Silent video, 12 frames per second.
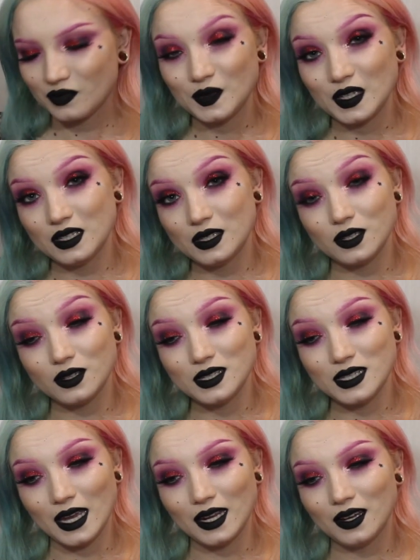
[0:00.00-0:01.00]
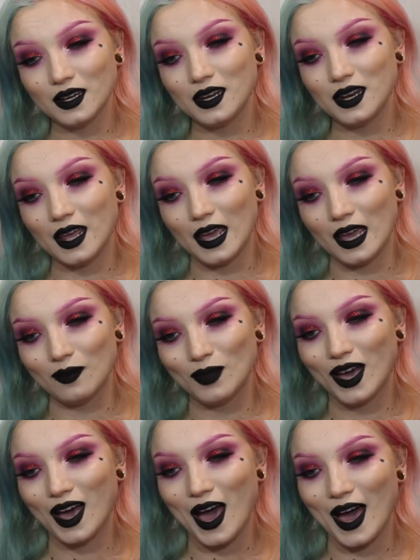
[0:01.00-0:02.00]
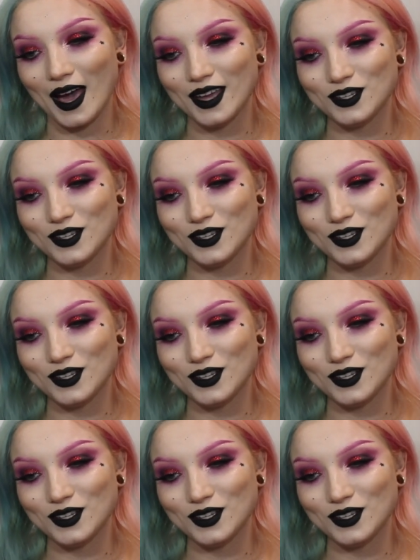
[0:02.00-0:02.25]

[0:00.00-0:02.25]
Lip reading: Still deciding on a name. I